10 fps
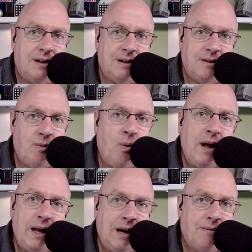
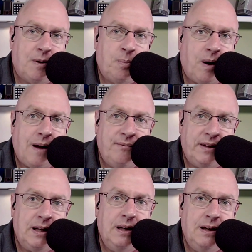whatever
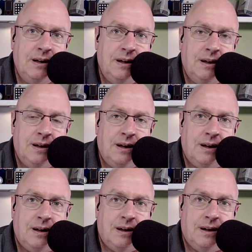prompted
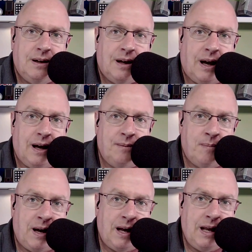
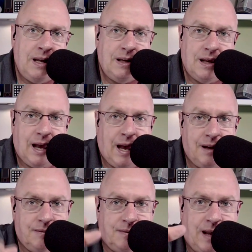my
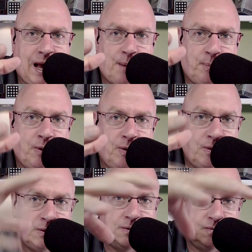Apple